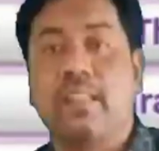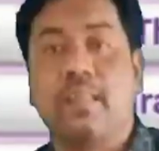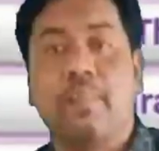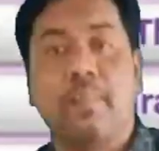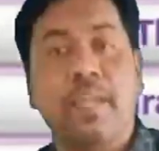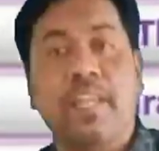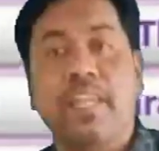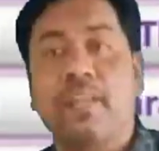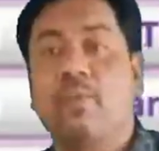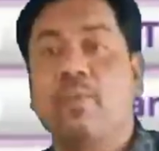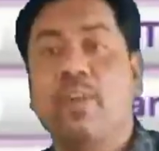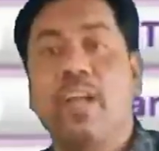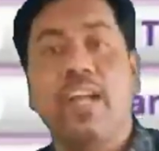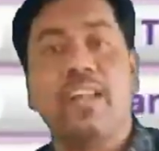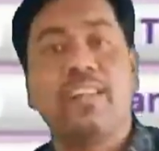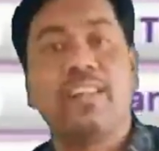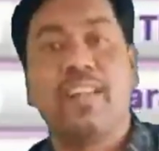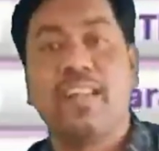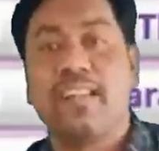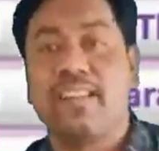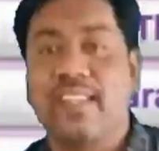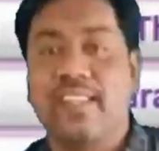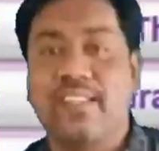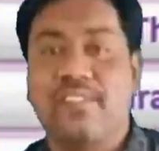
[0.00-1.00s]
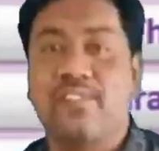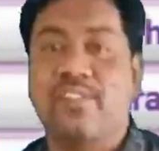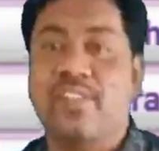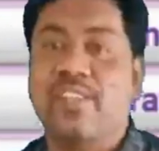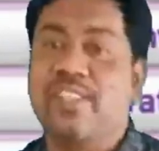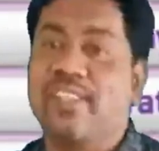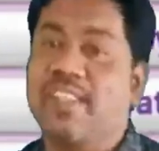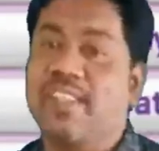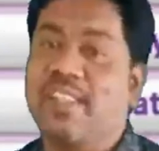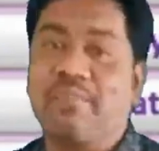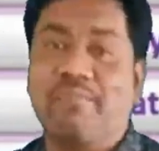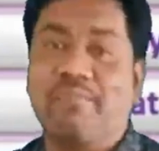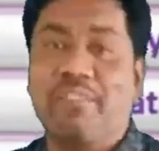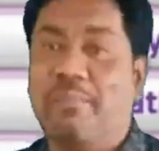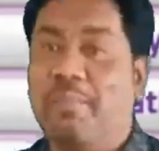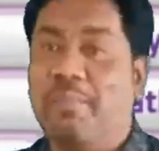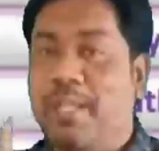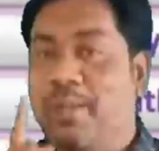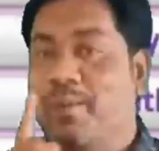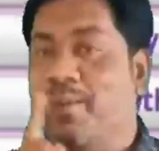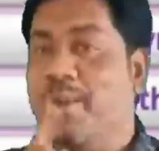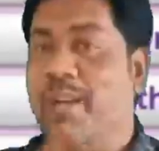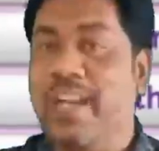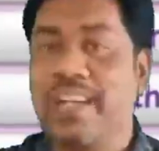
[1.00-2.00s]
The male gonads are testes and the
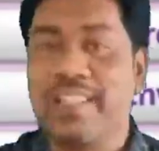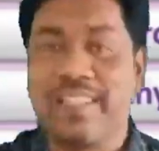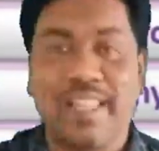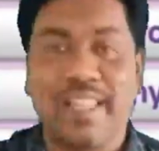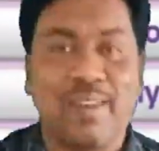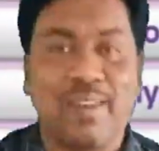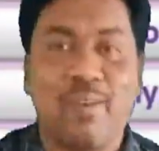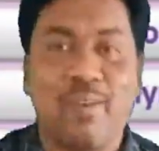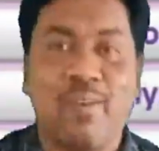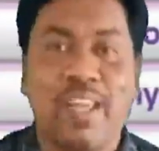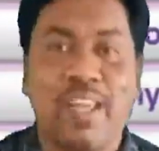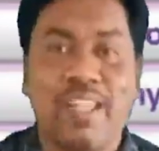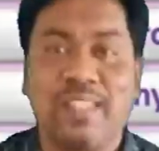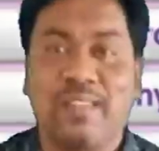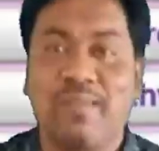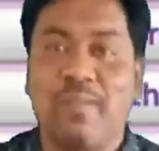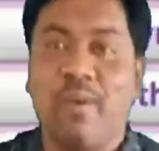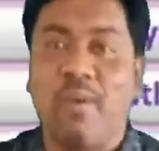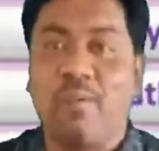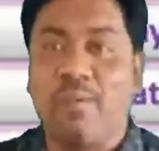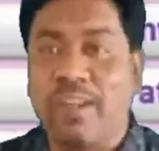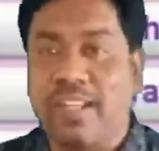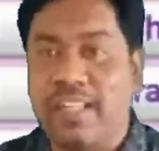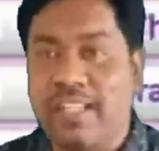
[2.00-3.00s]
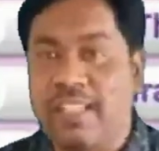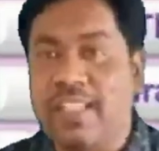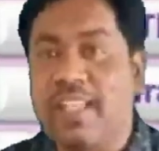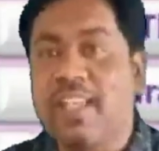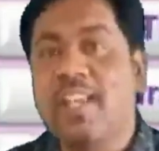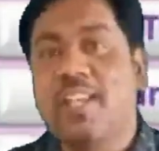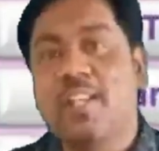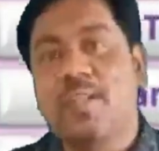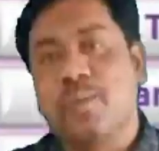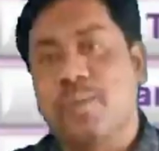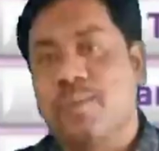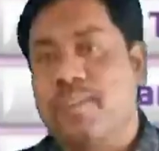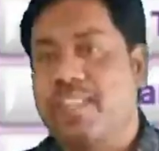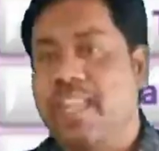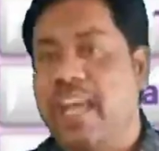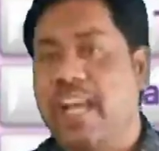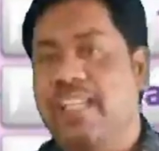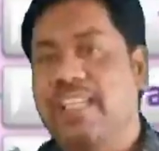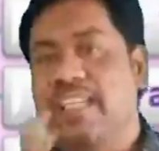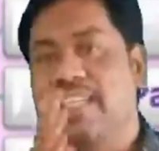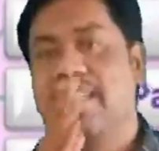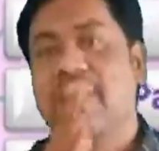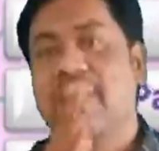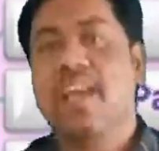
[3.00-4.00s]
female gonads are called as the ovaries. So
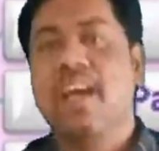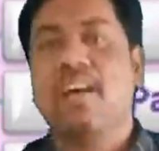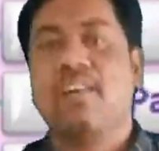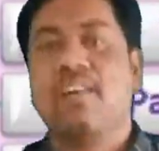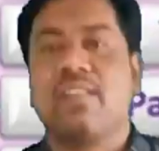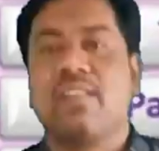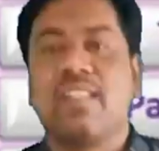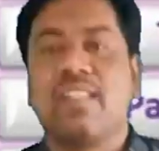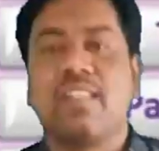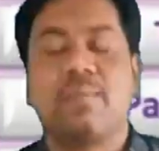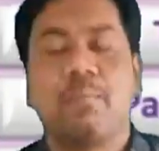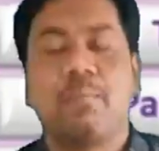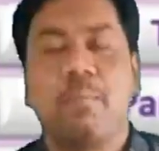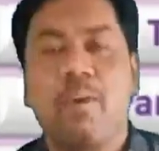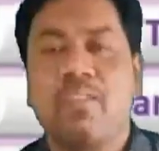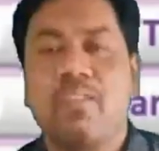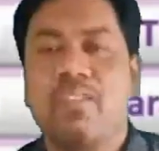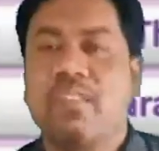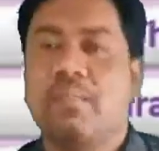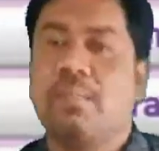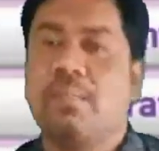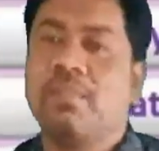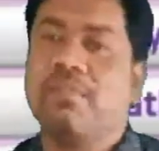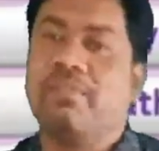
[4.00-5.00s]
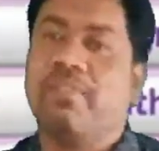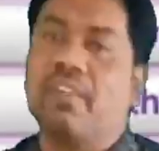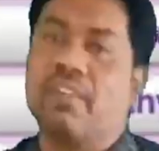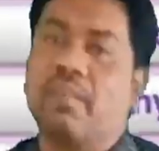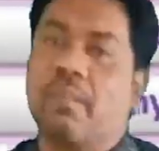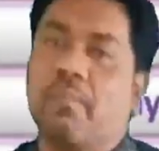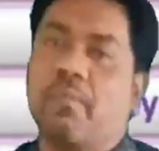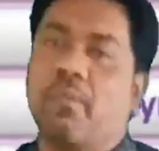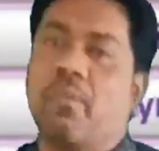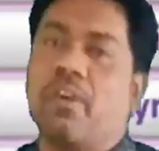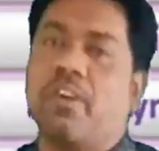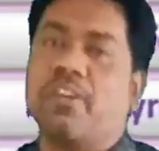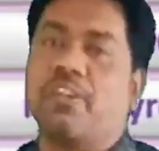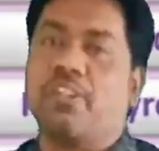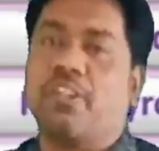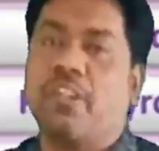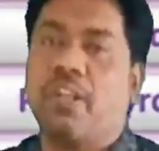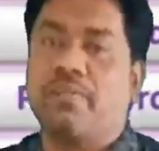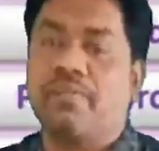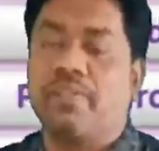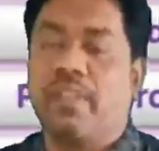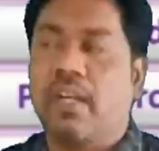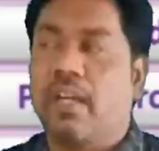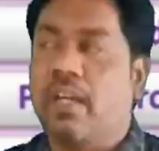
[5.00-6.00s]
that is responsible for the production
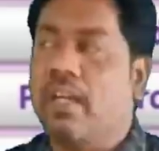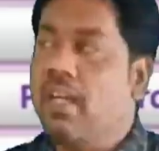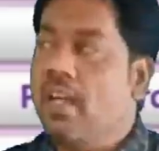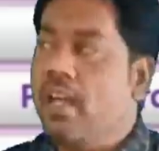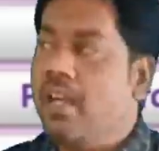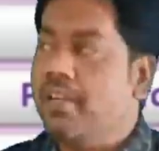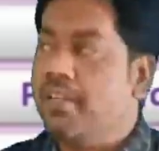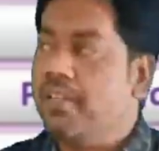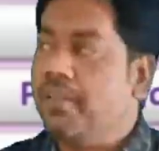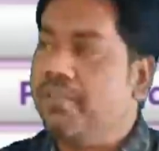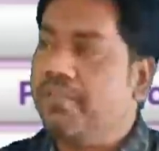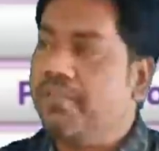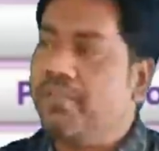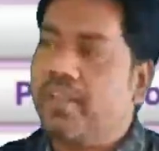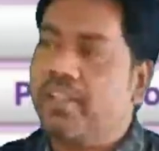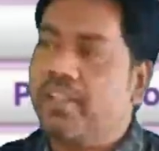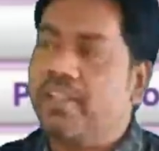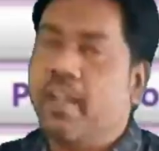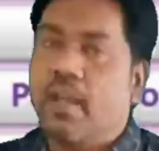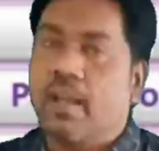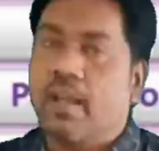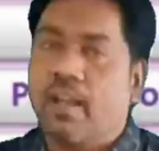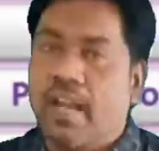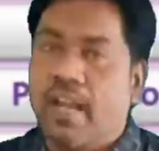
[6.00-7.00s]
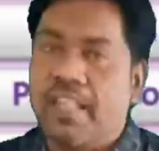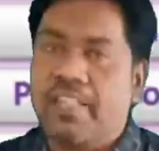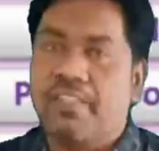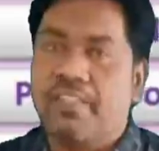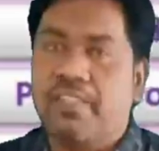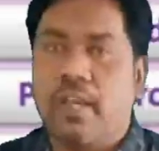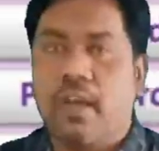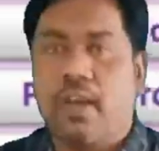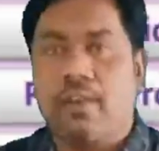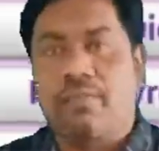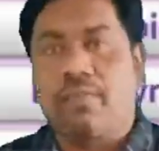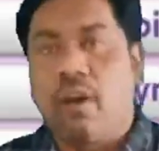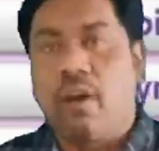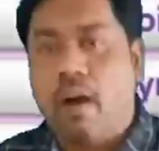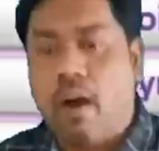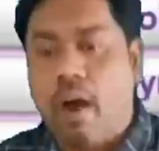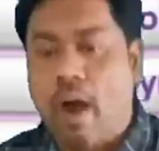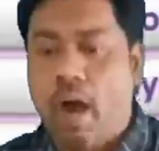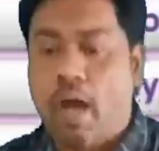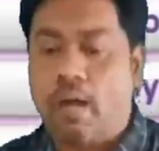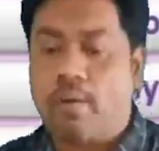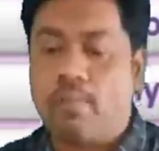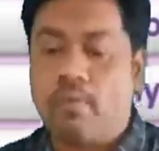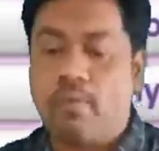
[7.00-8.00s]
of the different kinds of
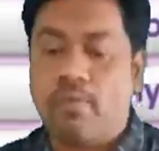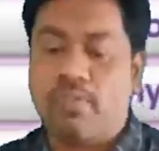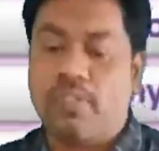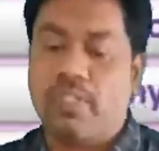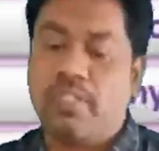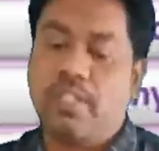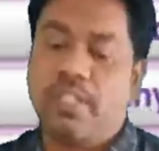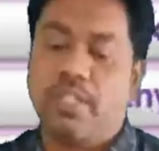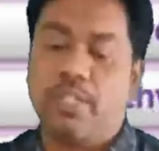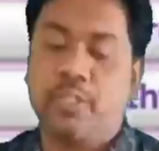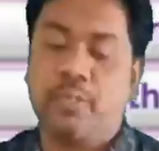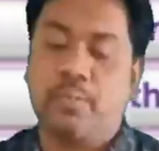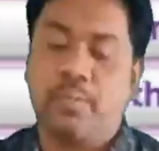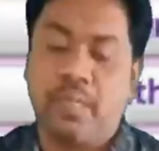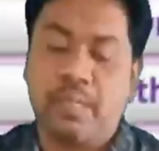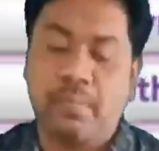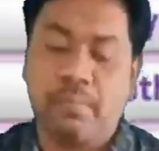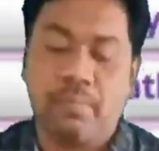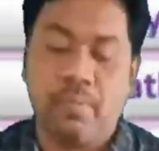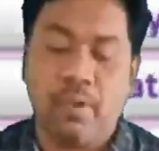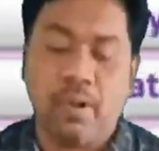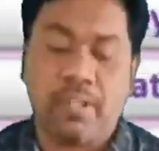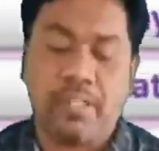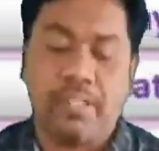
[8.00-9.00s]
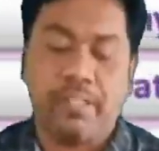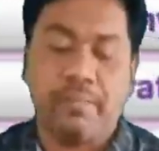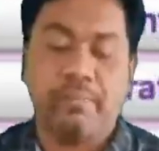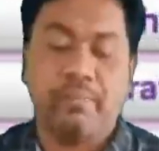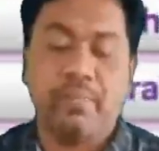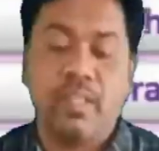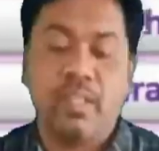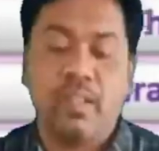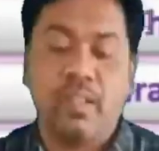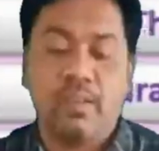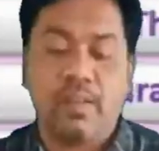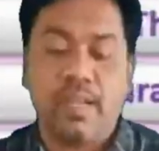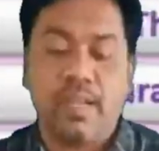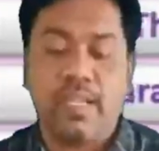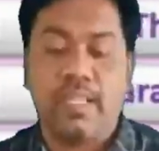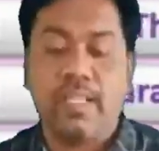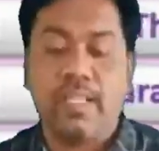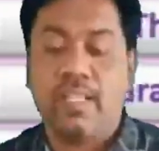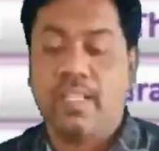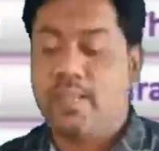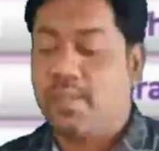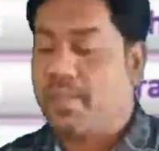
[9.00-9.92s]
hormones in the human body, right?